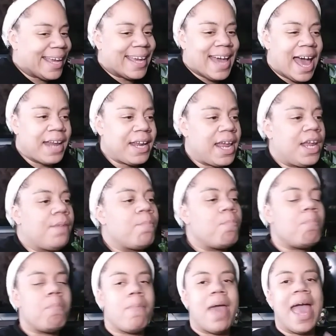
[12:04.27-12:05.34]
got a
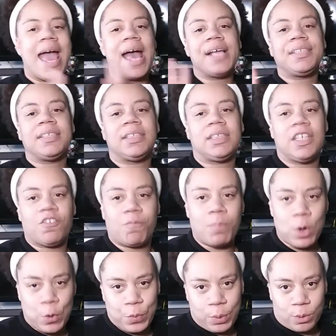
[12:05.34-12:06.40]
massive
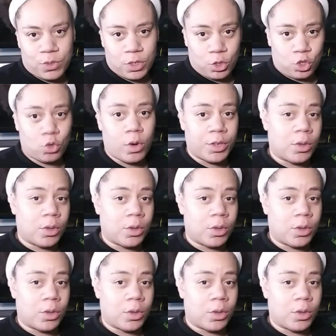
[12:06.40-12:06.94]
Pothos and Joy.